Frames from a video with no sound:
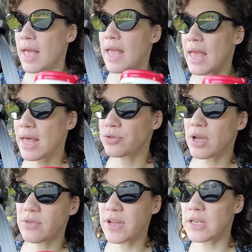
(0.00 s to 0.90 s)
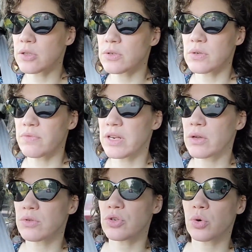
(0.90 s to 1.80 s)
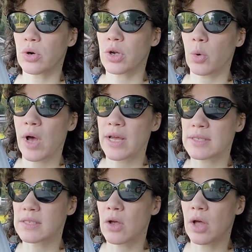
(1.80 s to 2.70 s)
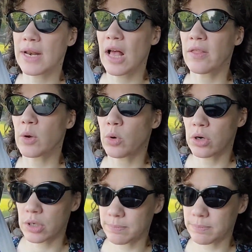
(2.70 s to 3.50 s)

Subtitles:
and try to find a YouTube video tutorial-wise on how they work.